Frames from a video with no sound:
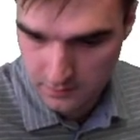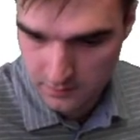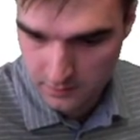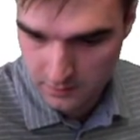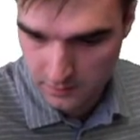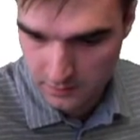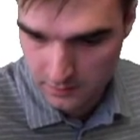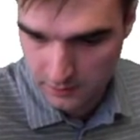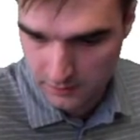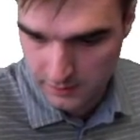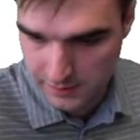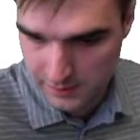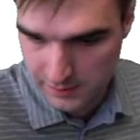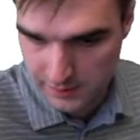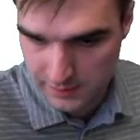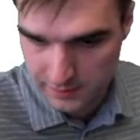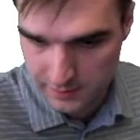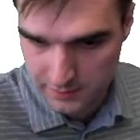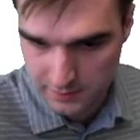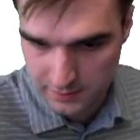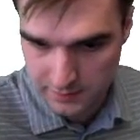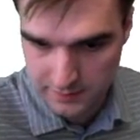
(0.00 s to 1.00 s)

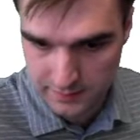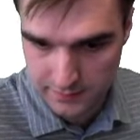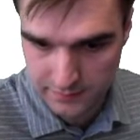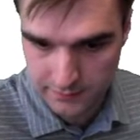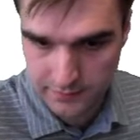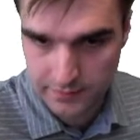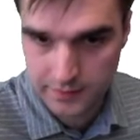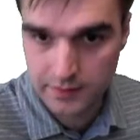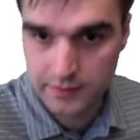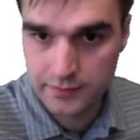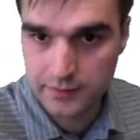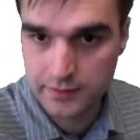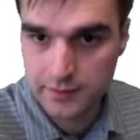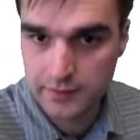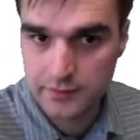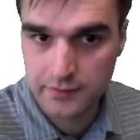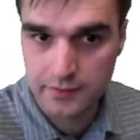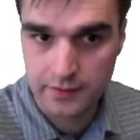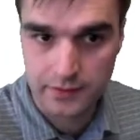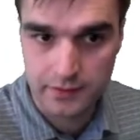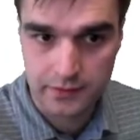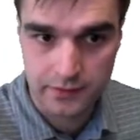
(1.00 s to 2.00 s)
Okay, it says it
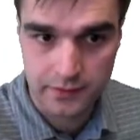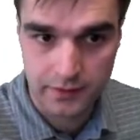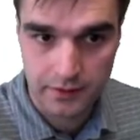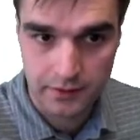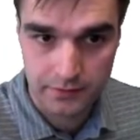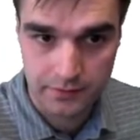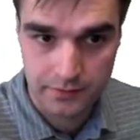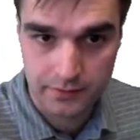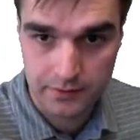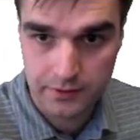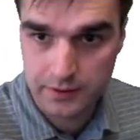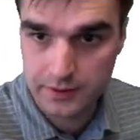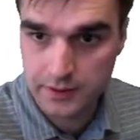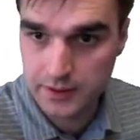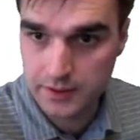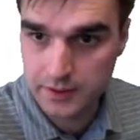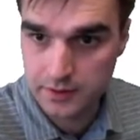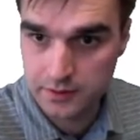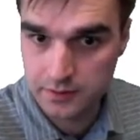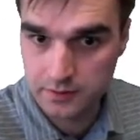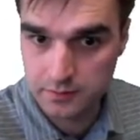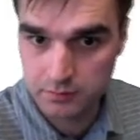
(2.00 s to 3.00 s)

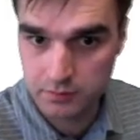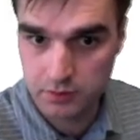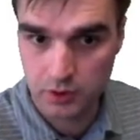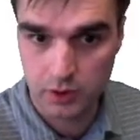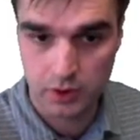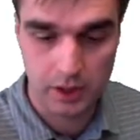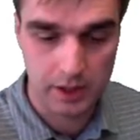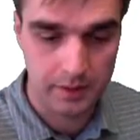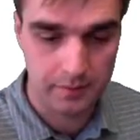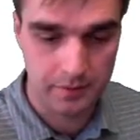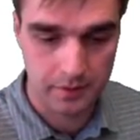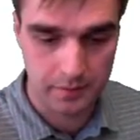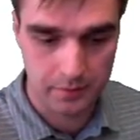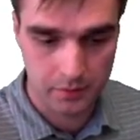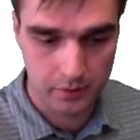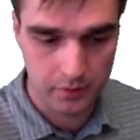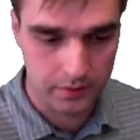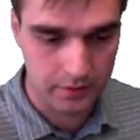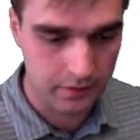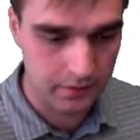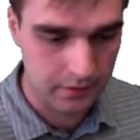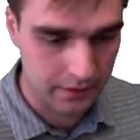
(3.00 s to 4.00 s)
successfully programmed the
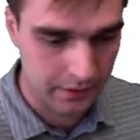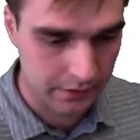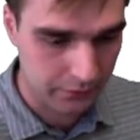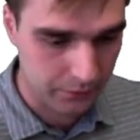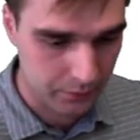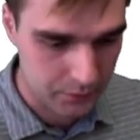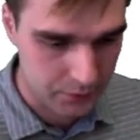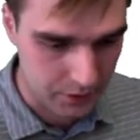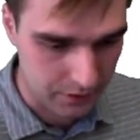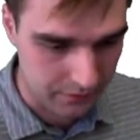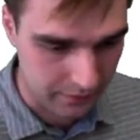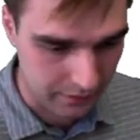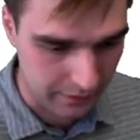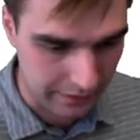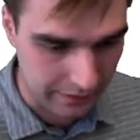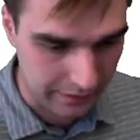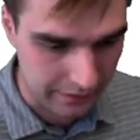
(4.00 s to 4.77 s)
board. Let's switch over to the